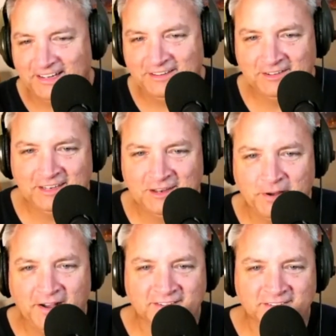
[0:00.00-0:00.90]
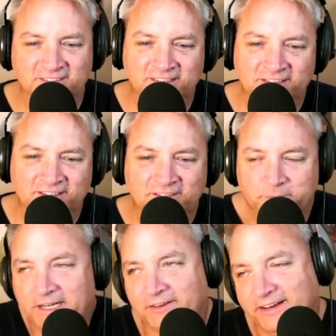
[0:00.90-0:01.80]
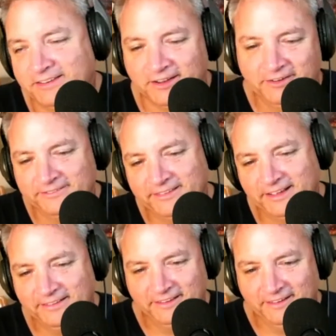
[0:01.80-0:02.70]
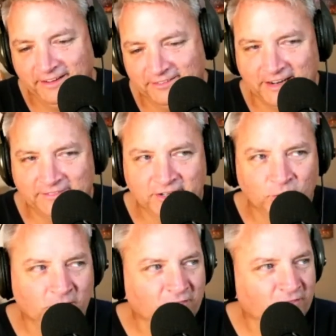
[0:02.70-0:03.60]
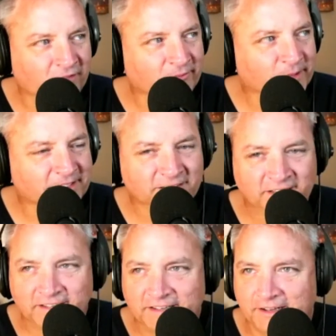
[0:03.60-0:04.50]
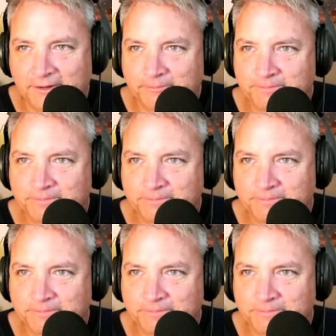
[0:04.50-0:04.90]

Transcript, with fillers: even in the box. But anyway, so that's kind of a dorky thing, but. Hey, if